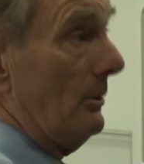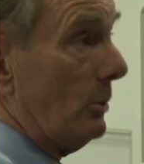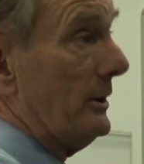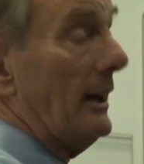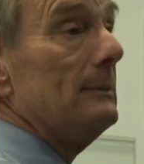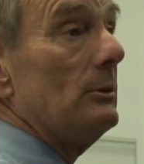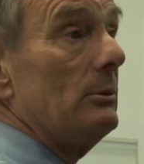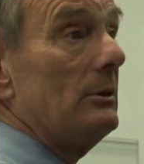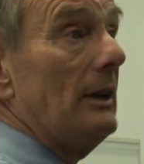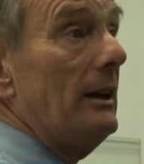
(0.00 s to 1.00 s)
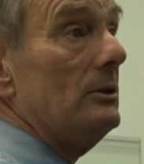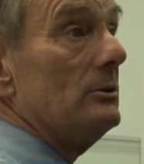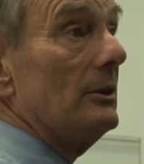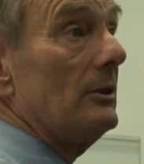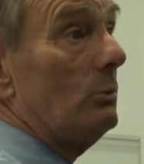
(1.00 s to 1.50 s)
what animals were
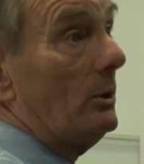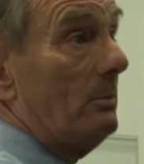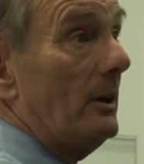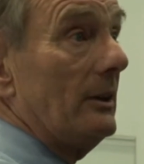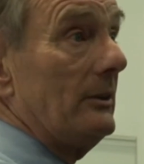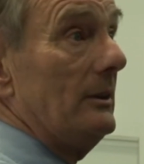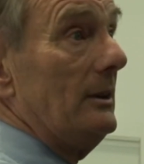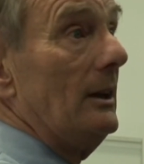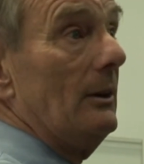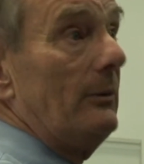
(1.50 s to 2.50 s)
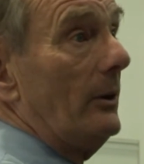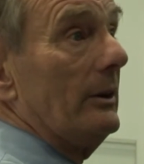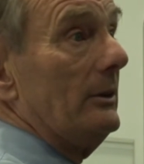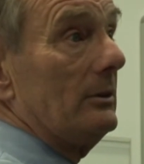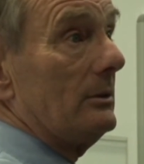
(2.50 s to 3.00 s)
dangerous, what parts of the
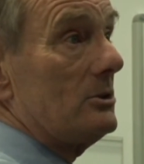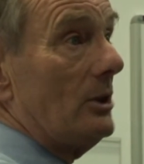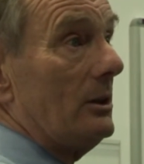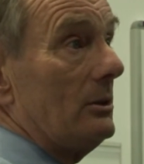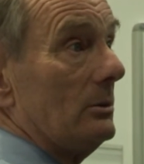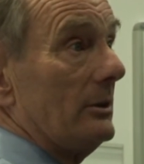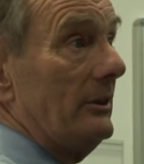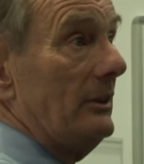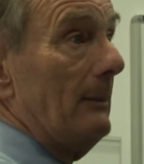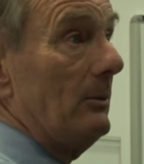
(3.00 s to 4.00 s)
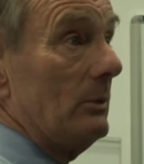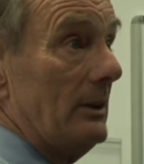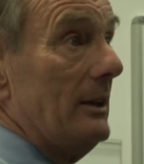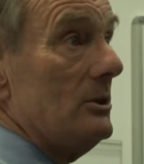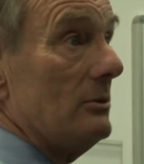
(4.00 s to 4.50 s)
forest or the jungle or the steppes were
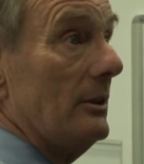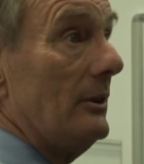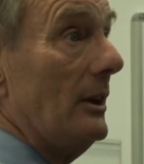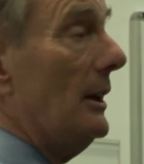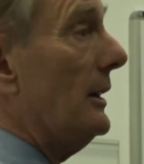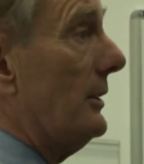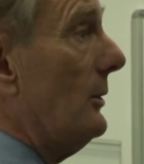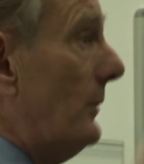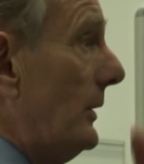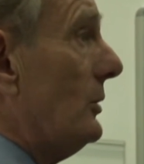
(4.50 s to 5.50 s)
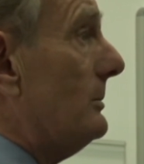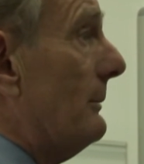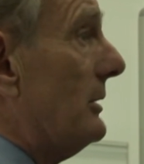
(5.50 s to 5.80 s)
dangerous. So visual